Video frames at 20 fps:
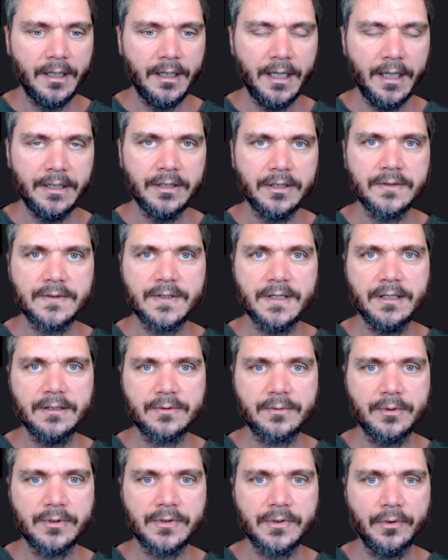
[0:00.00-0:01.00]
And you can see
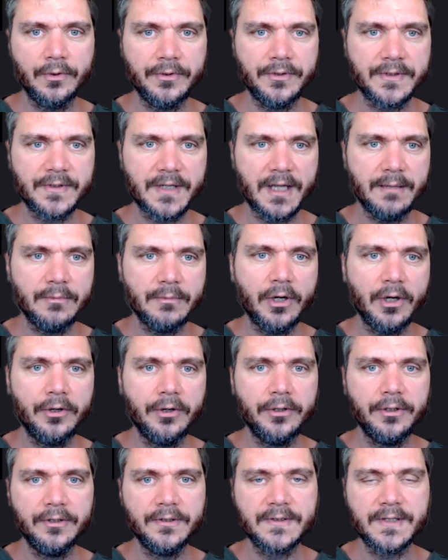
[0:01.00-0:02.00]
it's restored the same
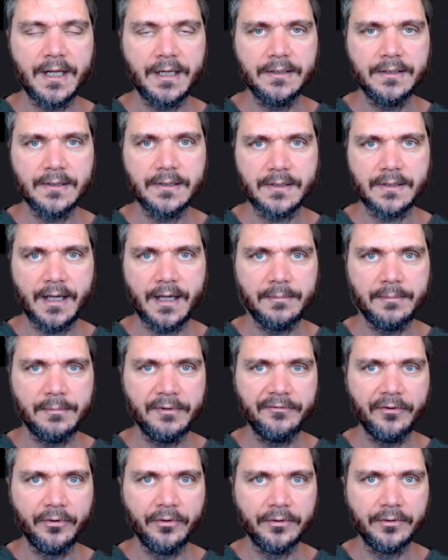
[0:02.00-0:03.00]
code and settings as I had
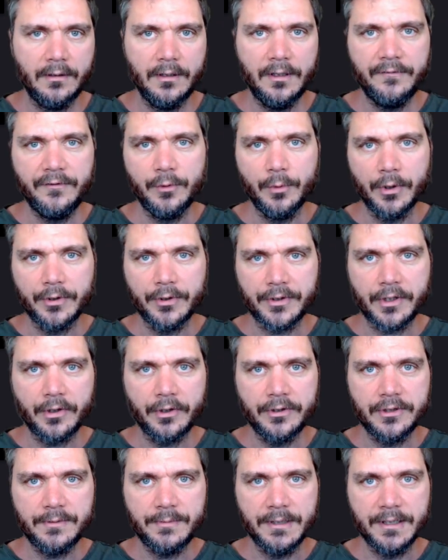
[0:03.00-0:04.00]
before. If you want the
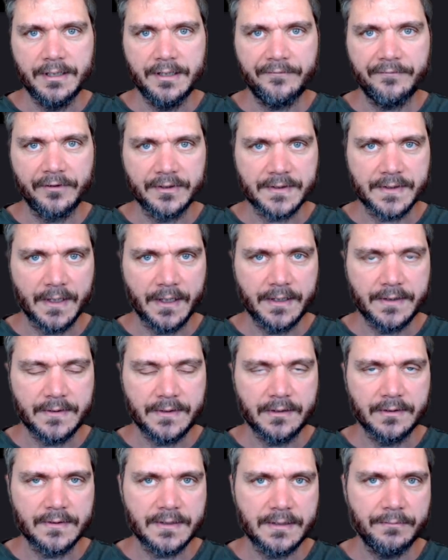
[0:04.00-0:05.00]
code to be a different size,
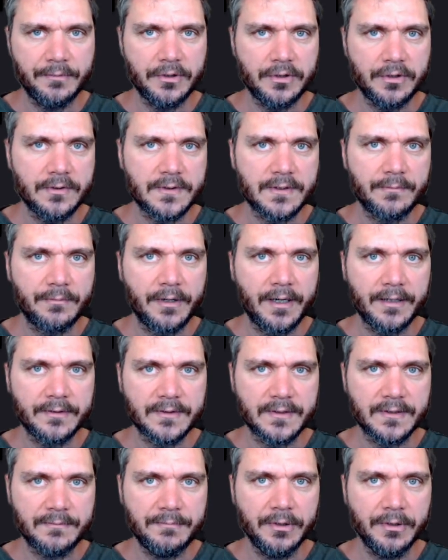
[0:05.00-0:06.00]
you can simply use the
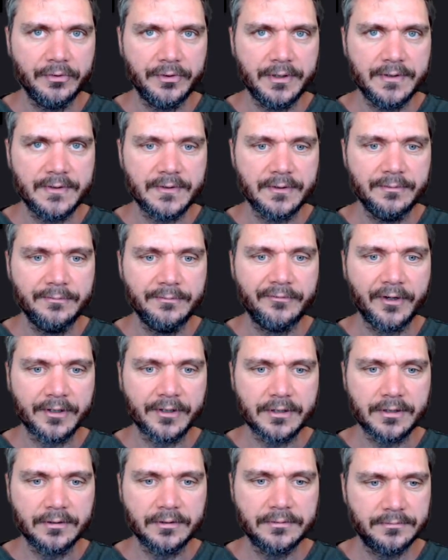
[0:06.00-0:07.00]
browser's built-in zoom
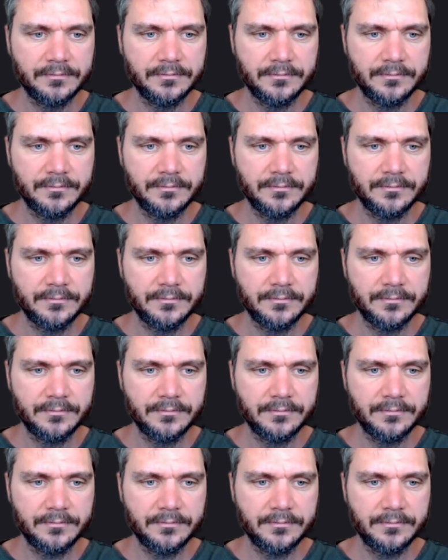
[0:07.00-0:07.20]
function.